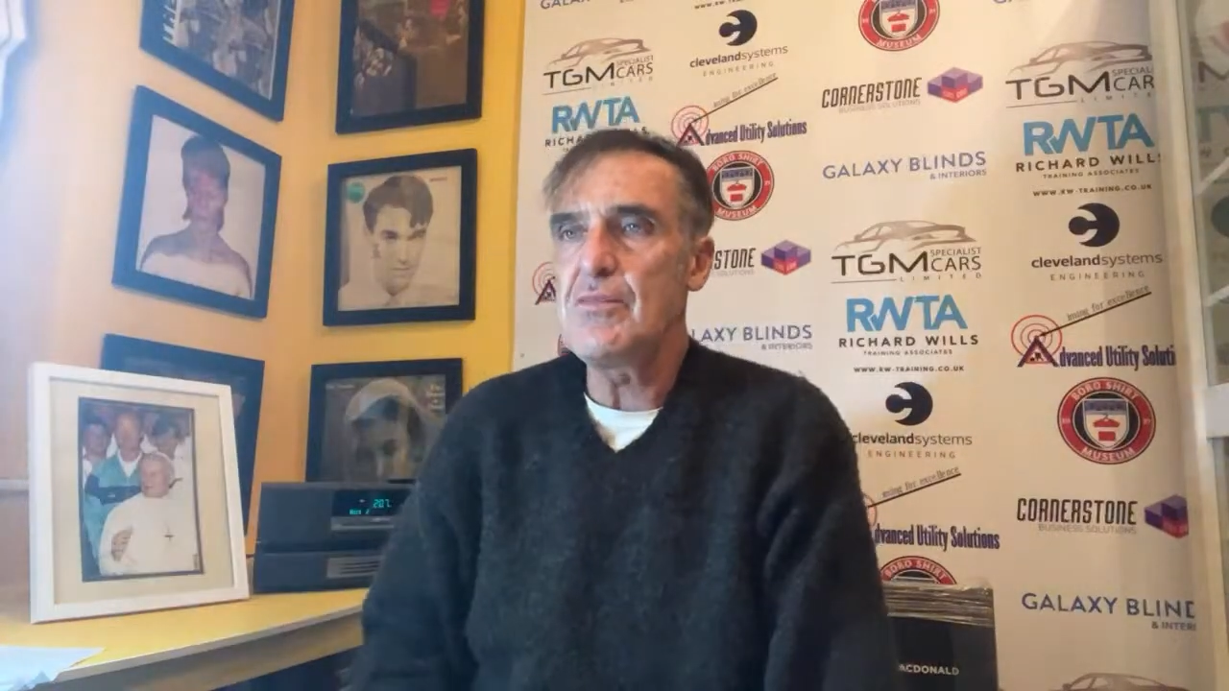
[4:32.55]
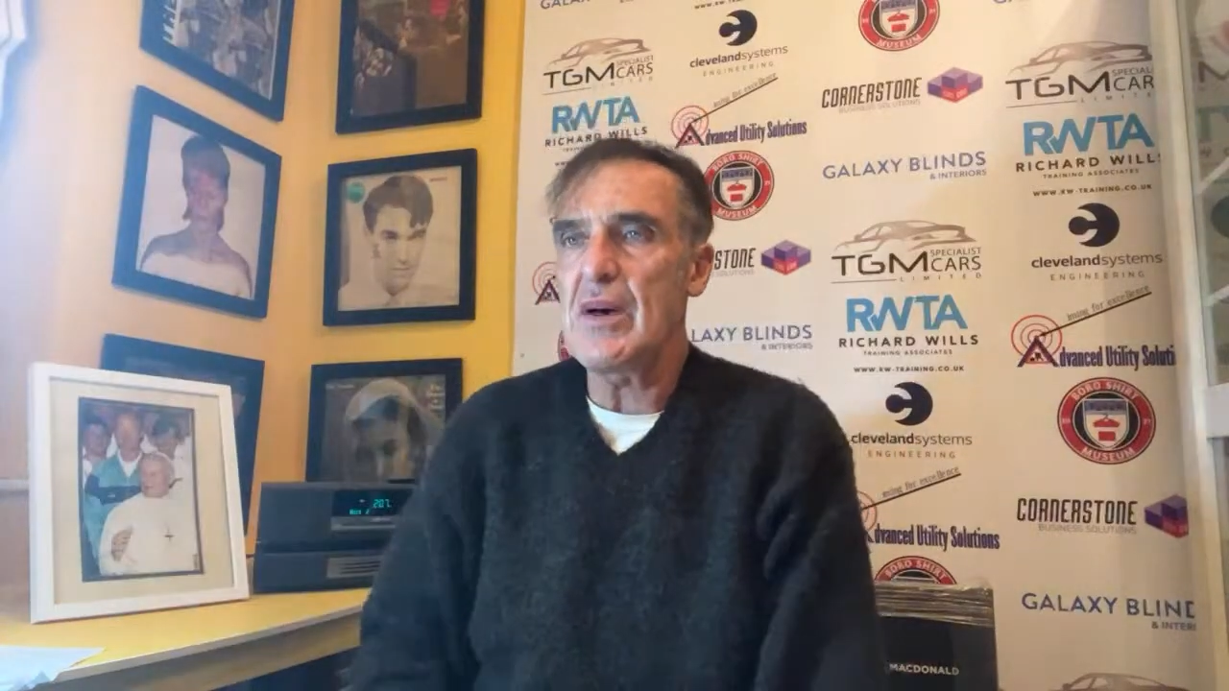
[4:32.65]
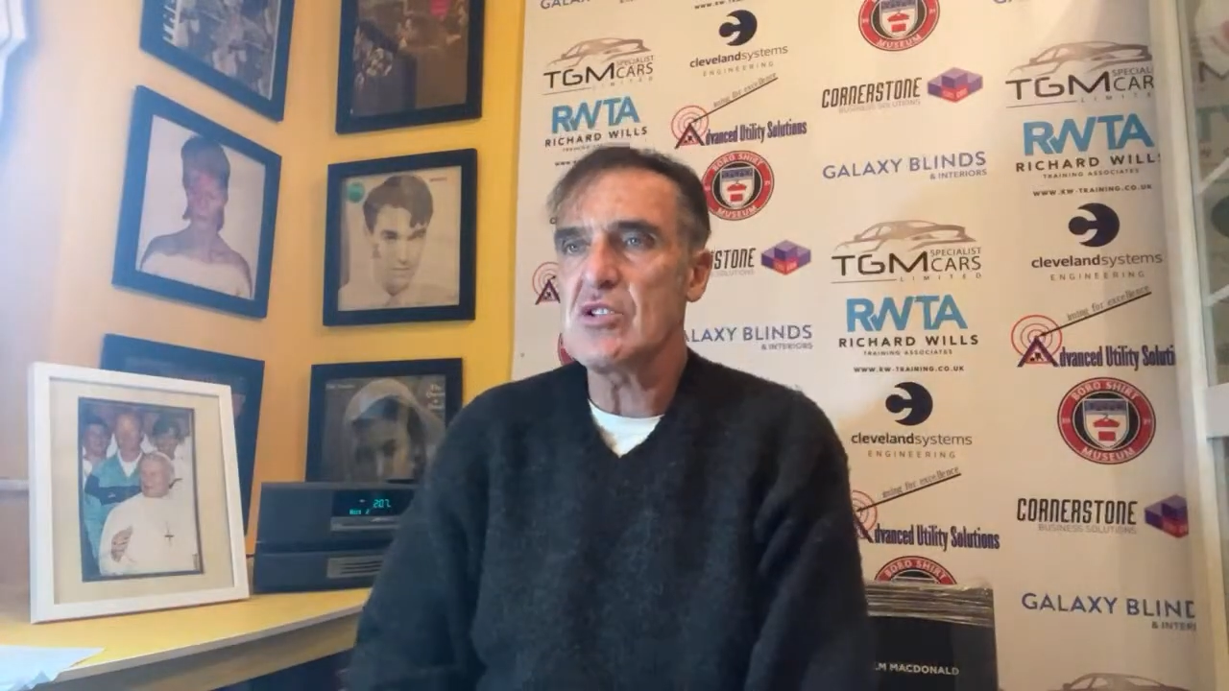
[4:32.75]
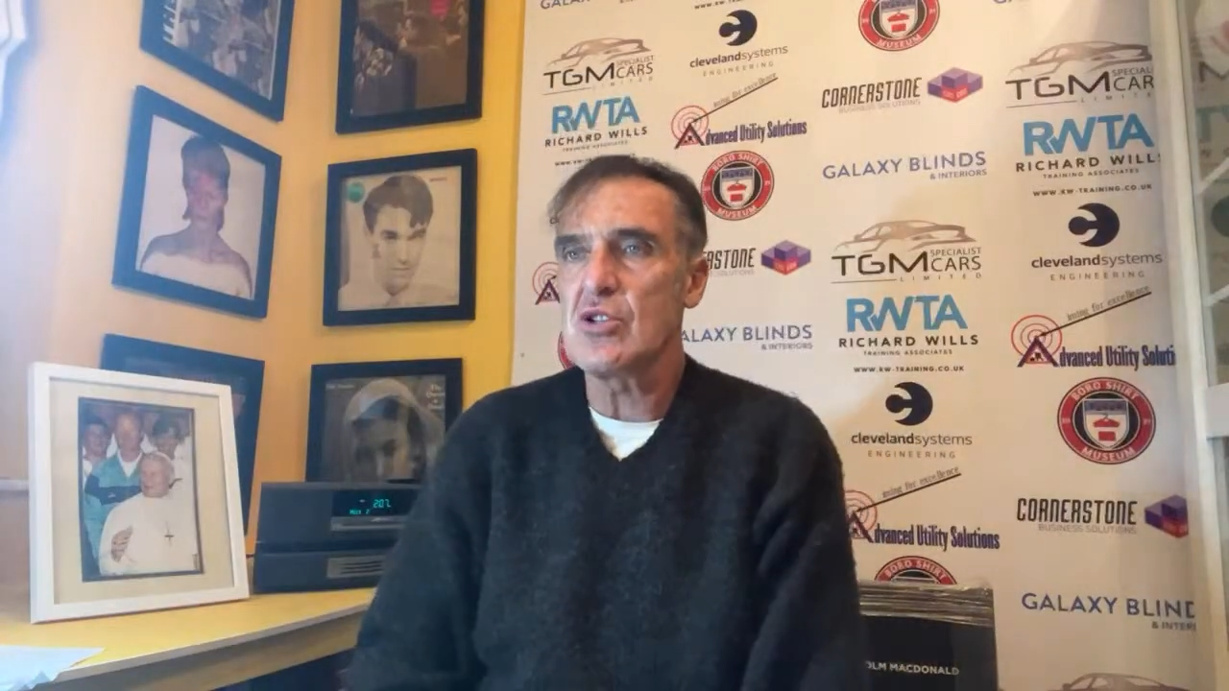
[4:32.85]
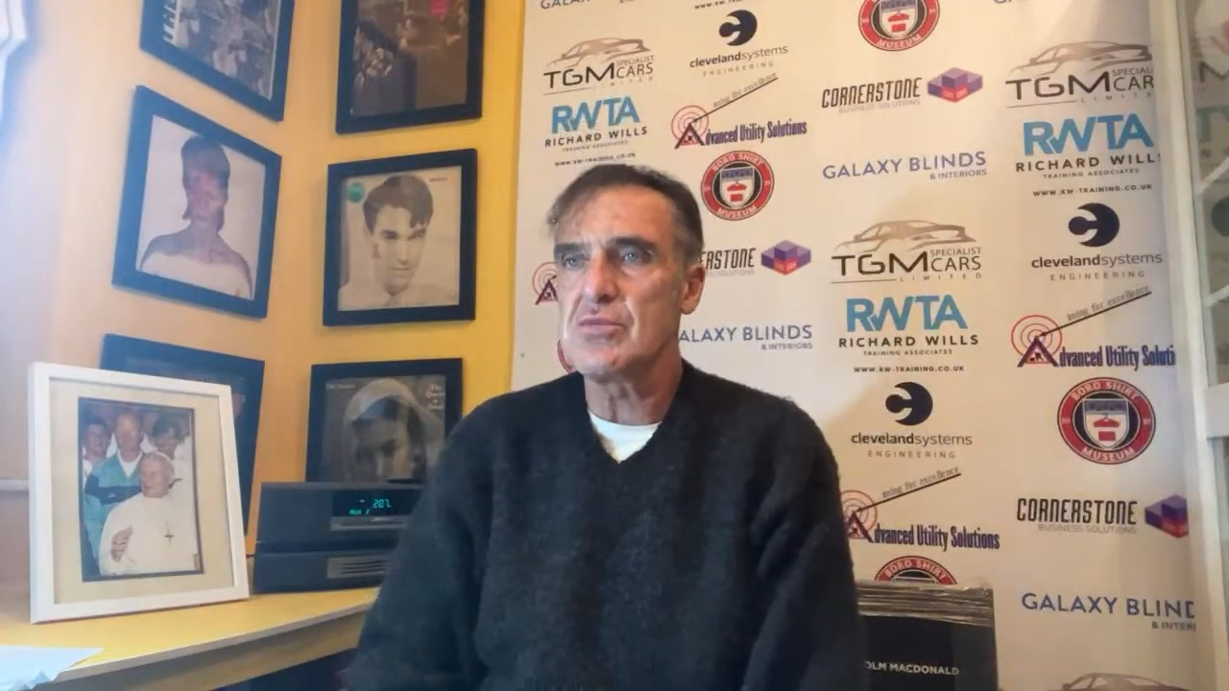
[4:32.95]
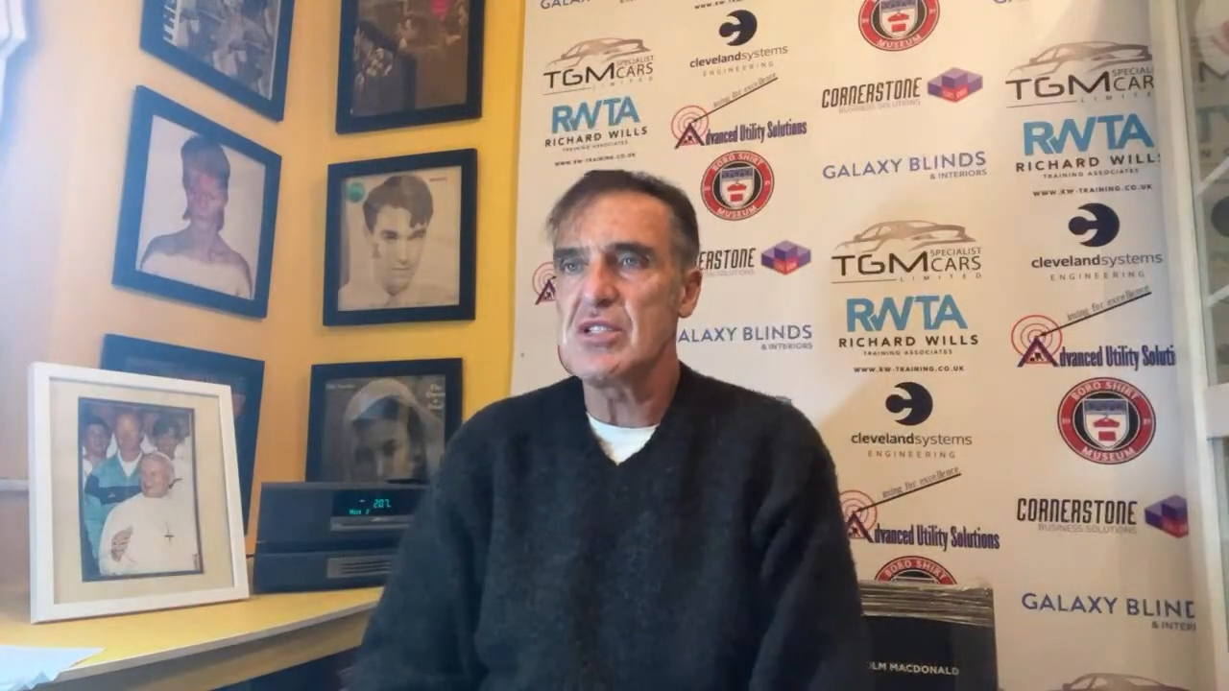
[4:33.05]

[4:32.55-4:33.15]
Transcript: Bertram